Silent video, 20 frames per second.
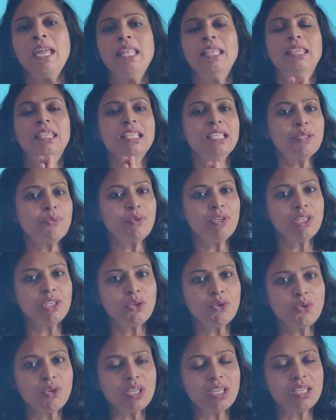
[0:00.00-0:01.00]
This
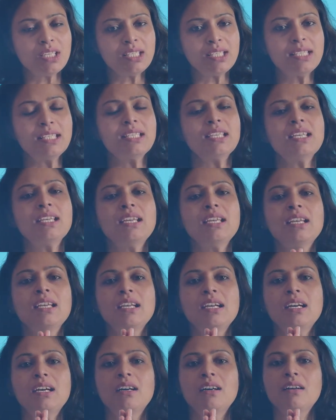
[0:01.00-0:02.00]
video is
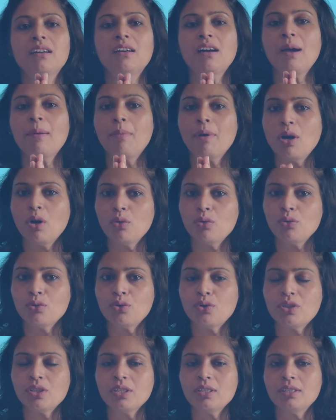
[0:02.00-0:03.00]

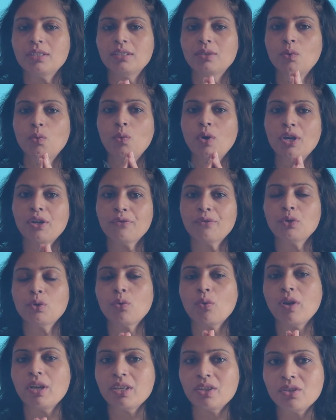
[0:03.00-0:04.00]
about one of the
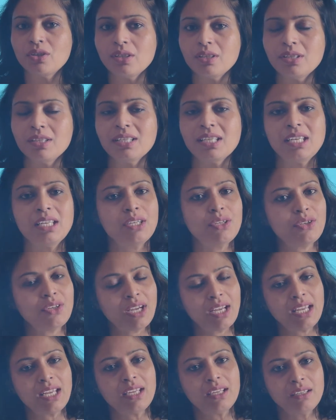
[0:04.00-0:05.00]
questions in
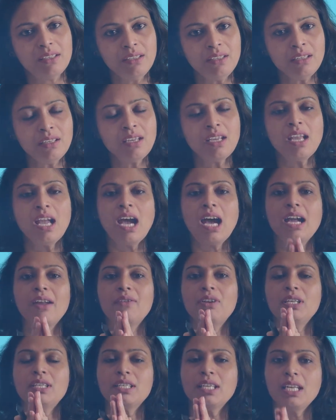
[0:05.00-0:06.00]
triangle. I
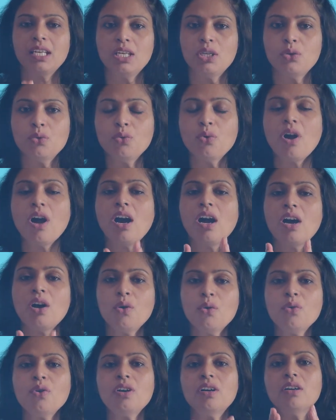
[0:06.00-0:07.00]
will tell you
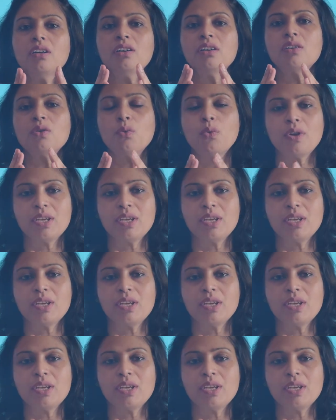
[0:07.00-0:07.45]
how a